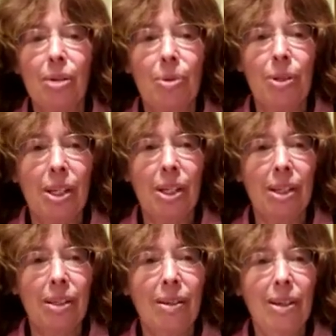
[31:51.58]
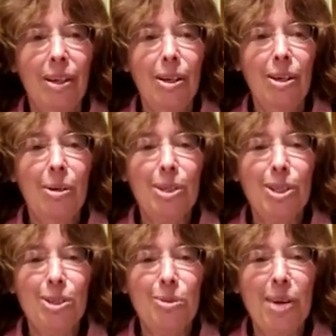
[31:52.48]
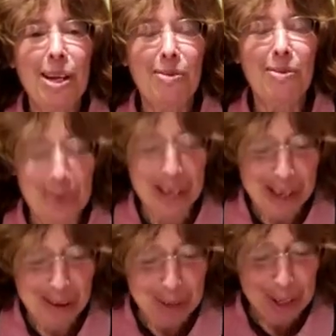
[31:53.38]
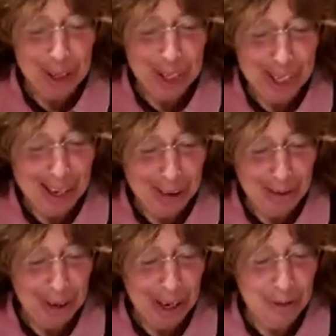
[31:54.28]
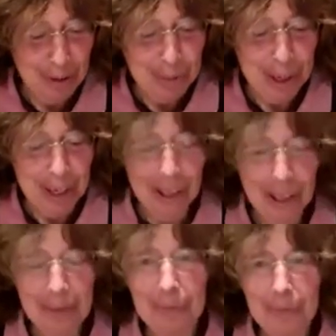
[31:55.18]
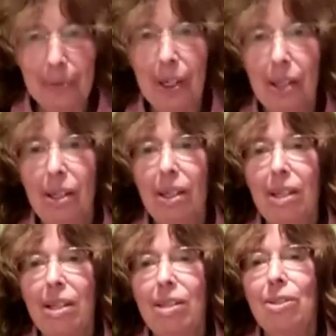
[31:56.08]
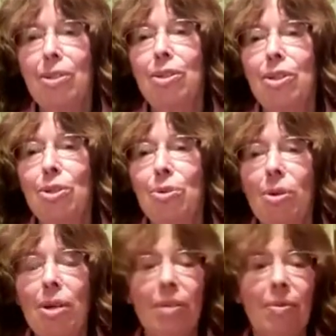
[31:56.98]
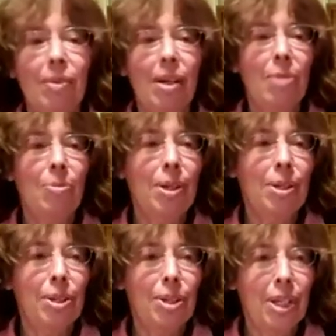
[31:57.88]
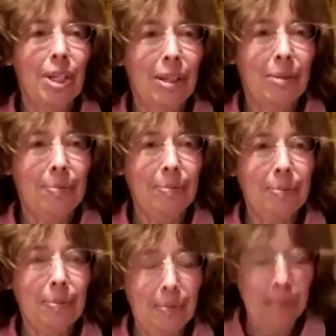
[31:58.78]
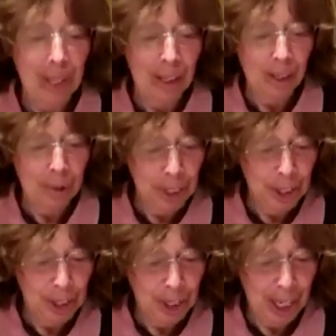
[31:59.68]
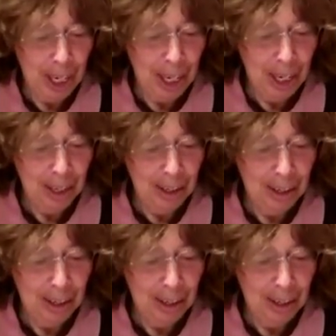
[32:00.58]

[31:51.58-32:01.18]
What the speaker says: within, which is a way of bringing Mashiach for everybody. There's a story I want to share. There was a shliach